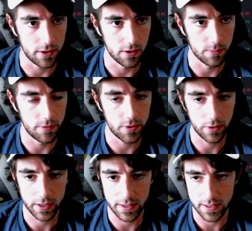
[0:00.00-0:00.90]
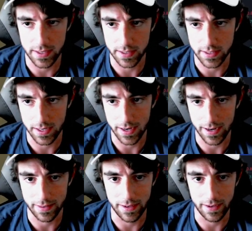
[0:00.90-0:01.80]
here, but if you look at the Dixie
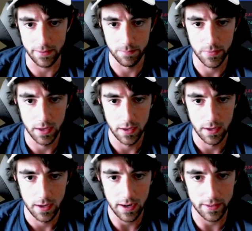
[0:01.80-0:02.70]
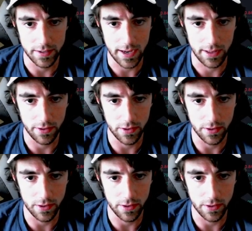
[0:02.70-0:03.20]
on the daily,